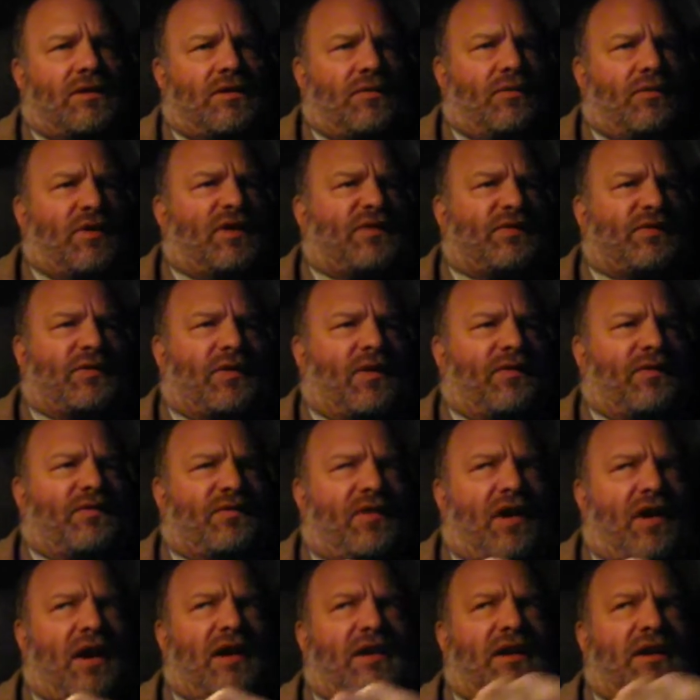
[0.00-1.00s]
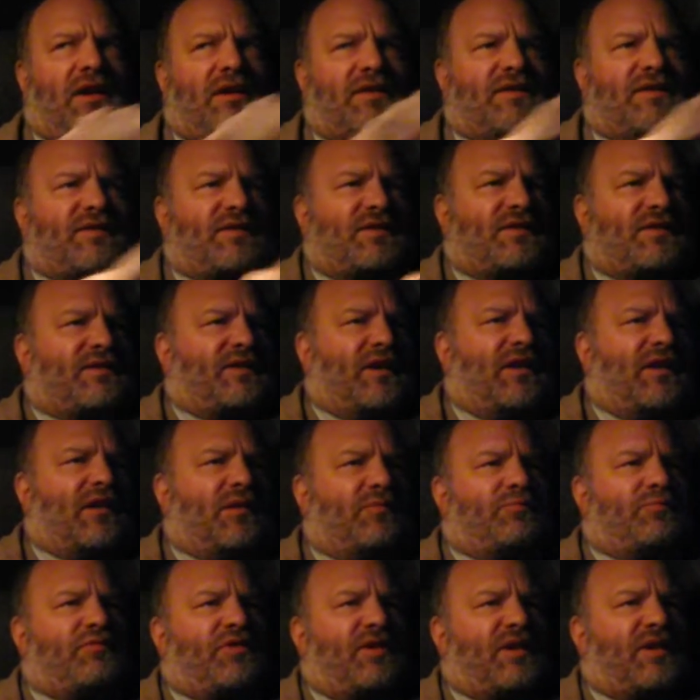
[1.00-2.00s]
which for a Friday is
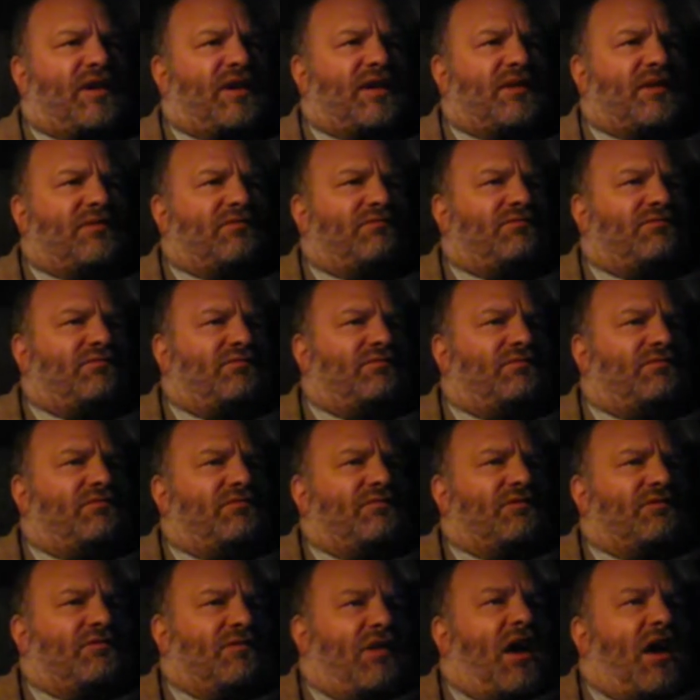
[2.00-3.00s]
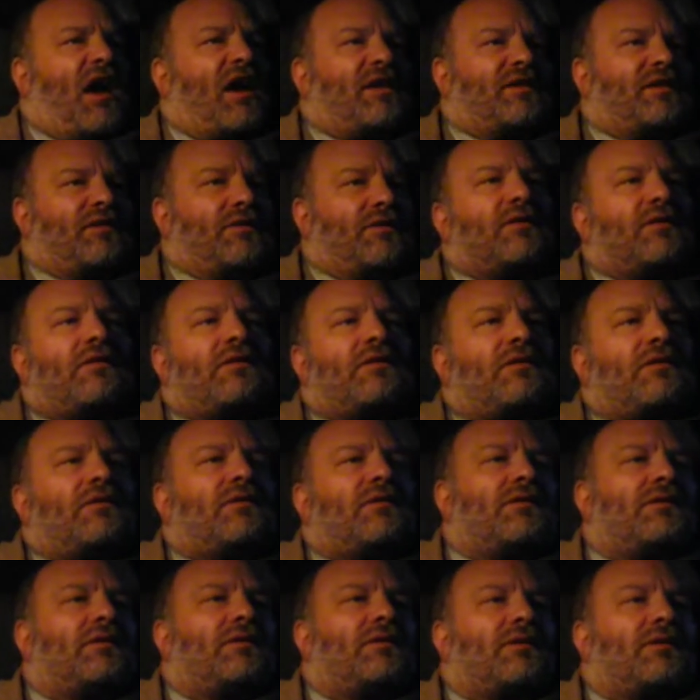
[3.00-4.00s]
still pretty rotten.
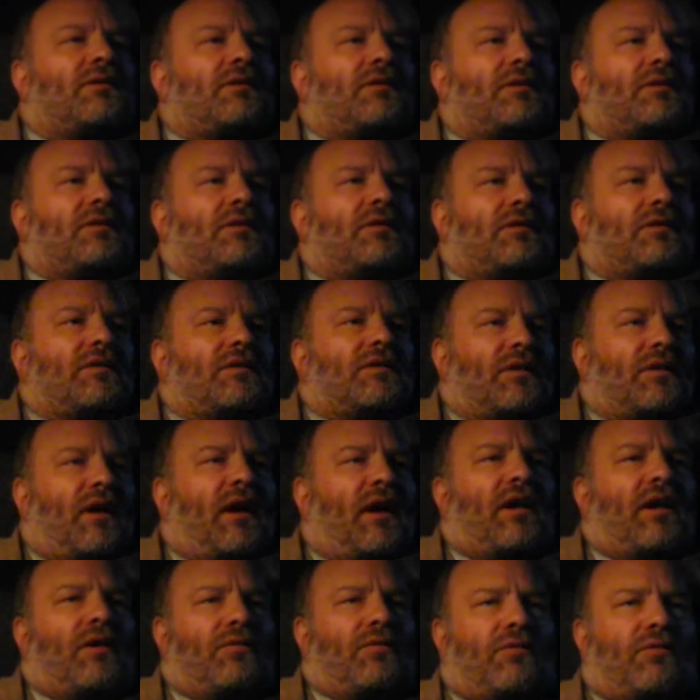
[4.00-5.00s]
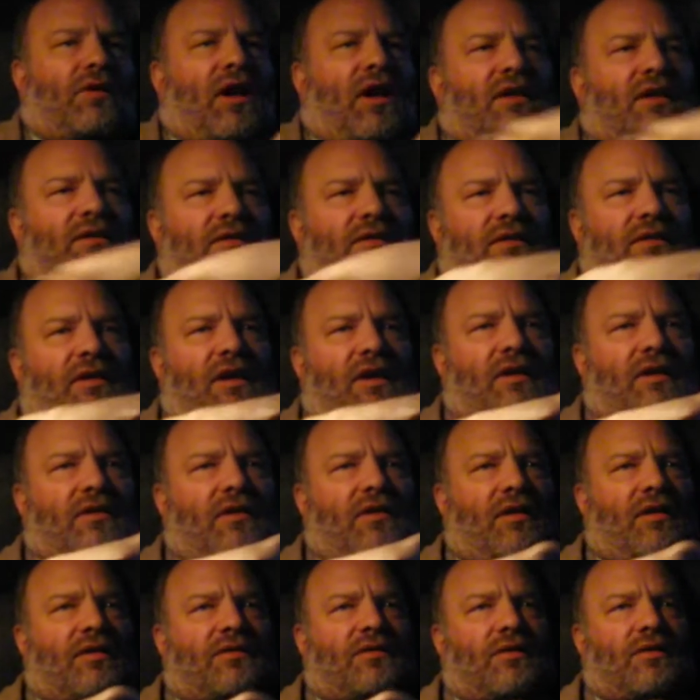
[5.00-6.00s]
I had a rotten night
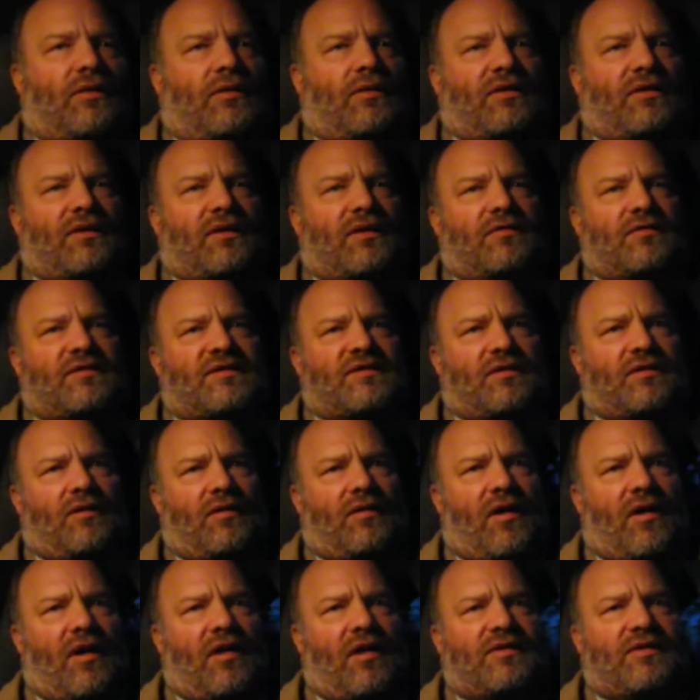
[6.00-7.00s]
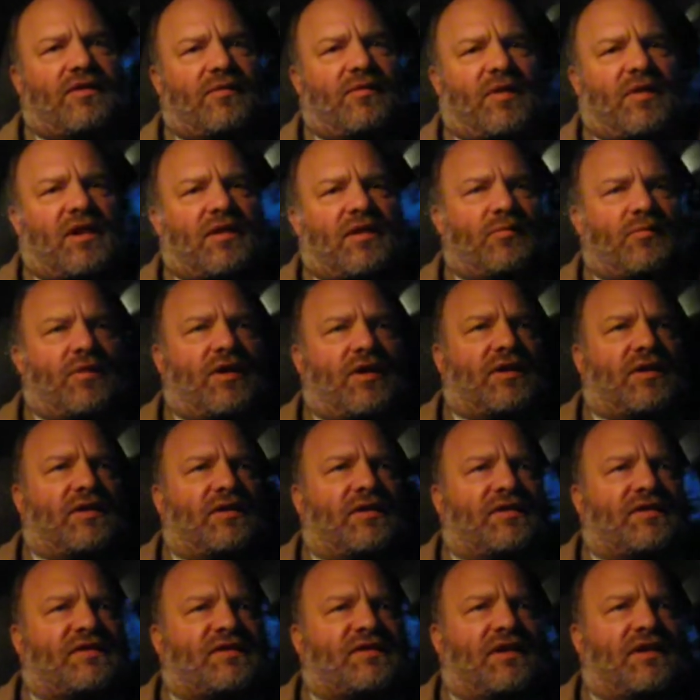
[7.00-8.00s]
all told. It was so hard to make money
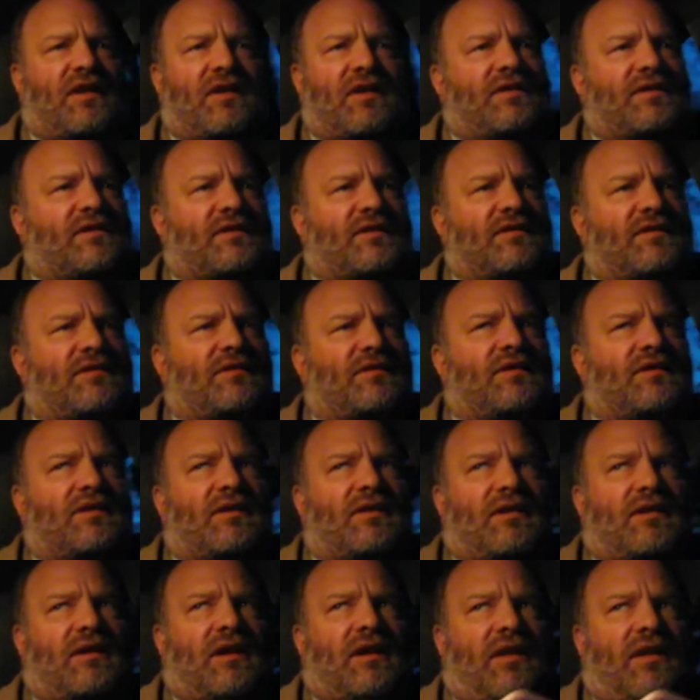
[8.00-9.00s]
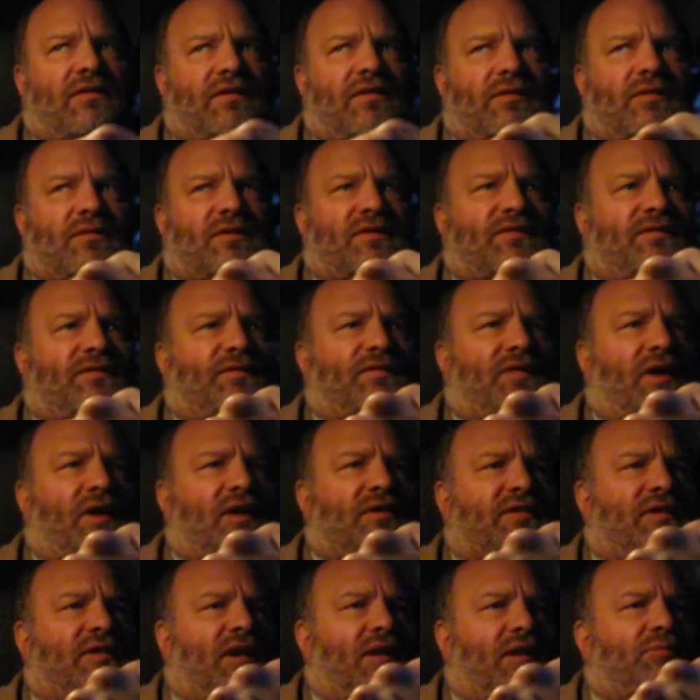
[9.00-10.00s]
this night. Everything was
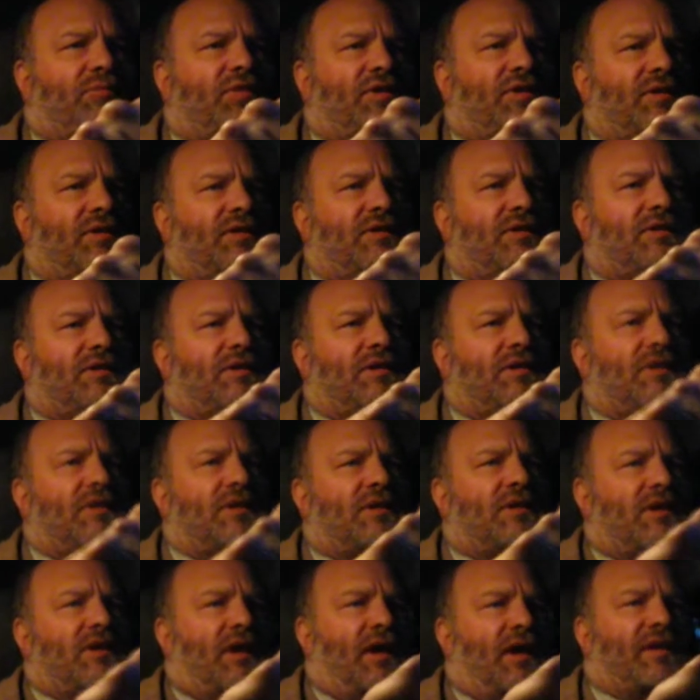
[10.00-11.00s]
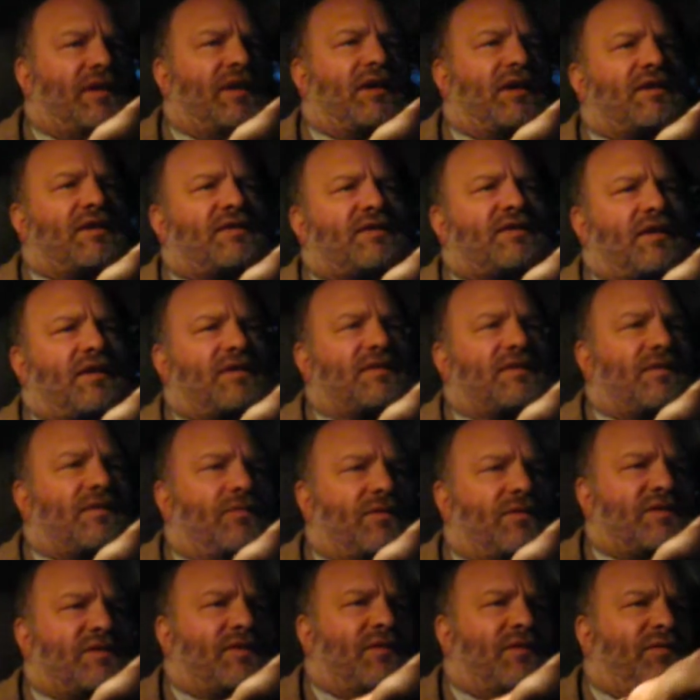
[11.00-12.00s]
fucked up. I think it's because it
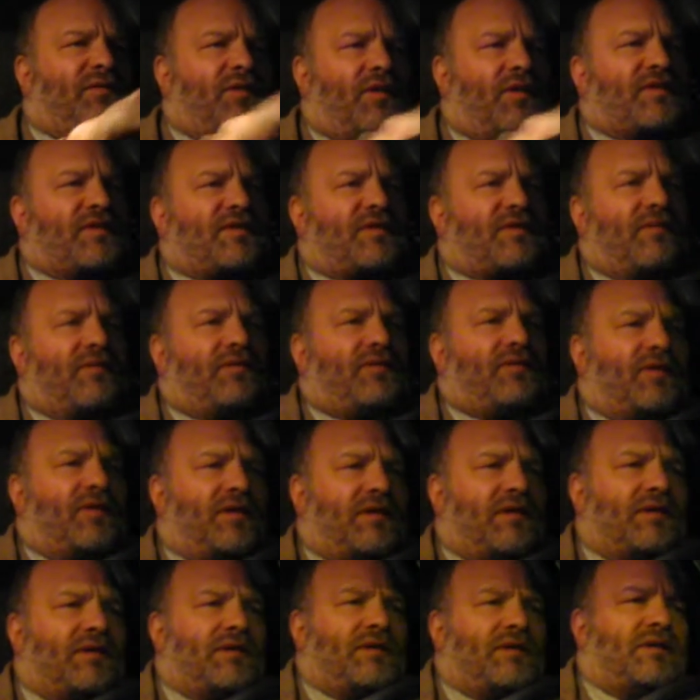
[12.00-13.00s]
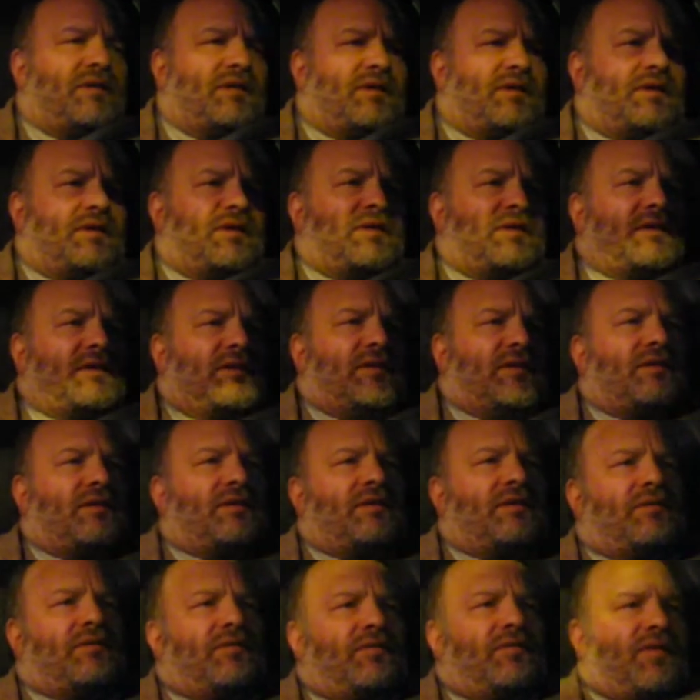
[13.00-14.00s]
was the first of
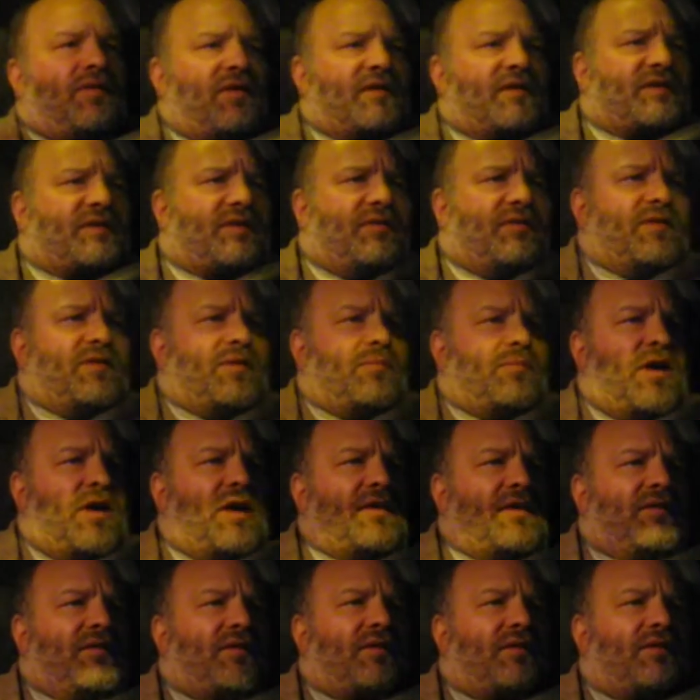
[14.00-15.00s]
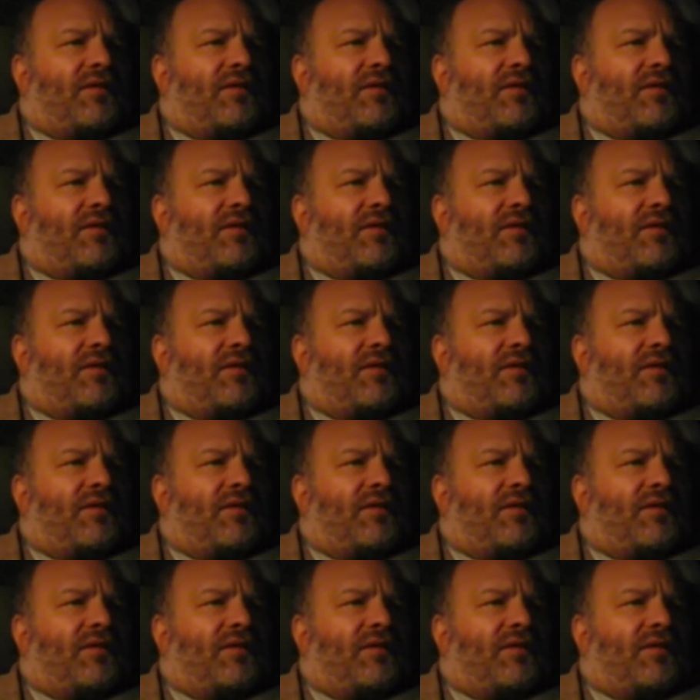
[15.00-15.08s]
the month.